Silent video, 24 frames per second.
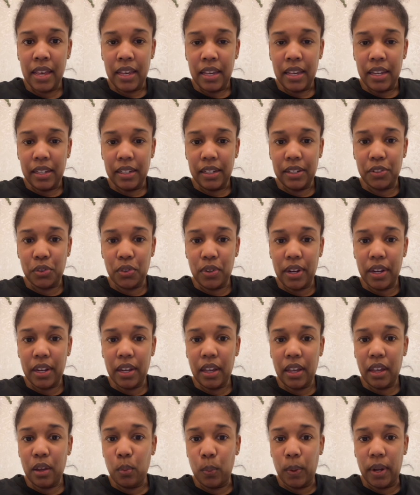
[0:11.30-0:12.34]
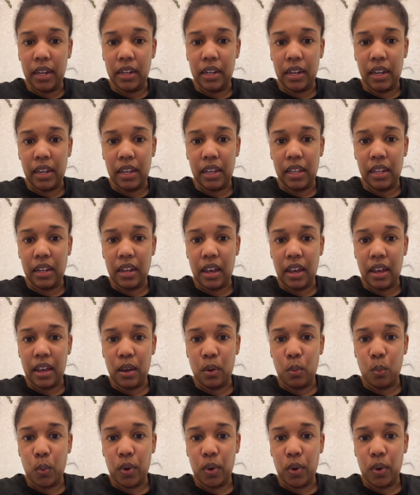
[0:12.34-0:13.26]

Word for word: Yesterday, I weighed in at